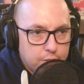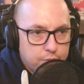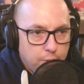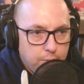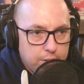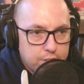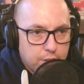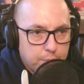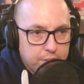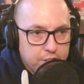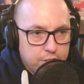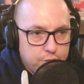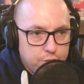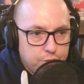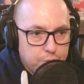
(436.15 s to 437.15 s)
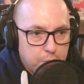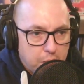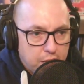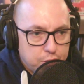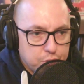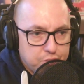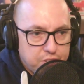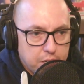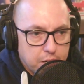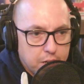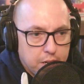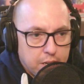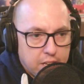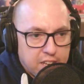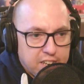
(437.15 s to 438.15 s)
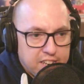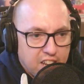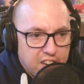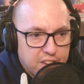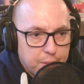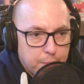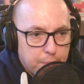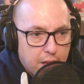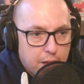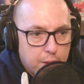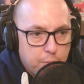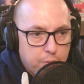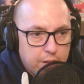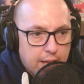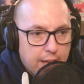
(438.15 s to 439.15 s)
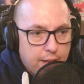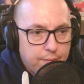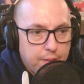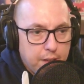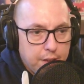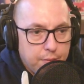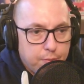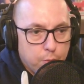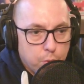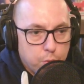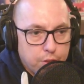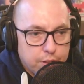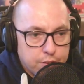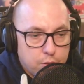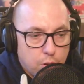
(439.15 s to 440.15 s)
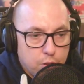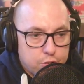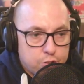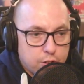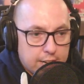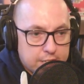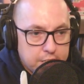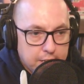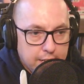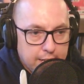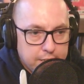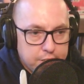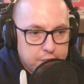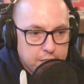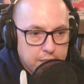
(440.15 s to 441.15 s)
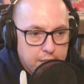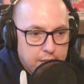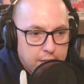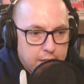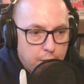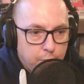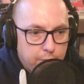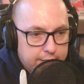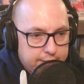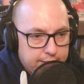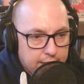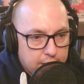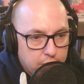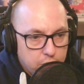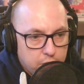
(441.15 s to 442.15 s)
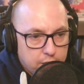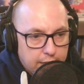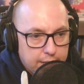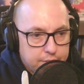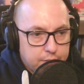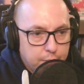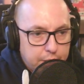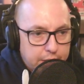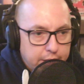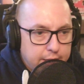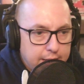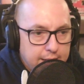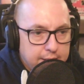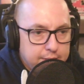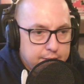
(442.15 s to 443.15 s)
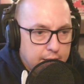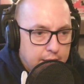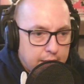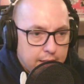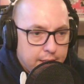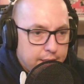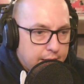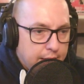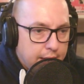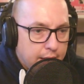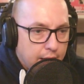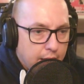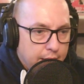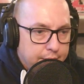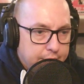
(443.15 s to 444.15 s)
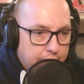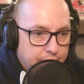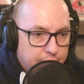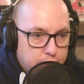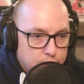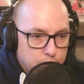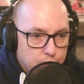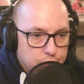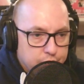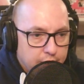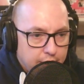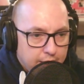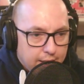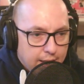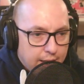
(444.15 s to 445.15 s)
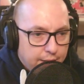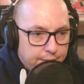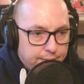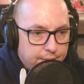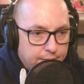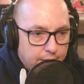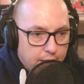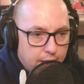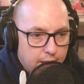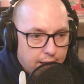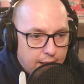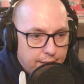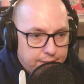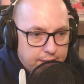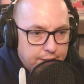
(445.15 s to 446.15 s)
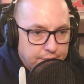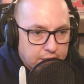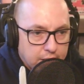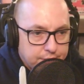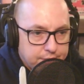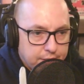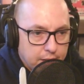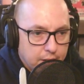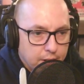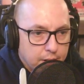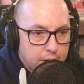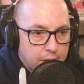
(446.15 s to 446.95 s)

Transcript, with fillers: So we jump into JUCE modules here. Down at the bottom, we have a folder that's called Tracktion Engine, and we could take a look at some of the things that uh, Dave and Jules have uh, have given us here.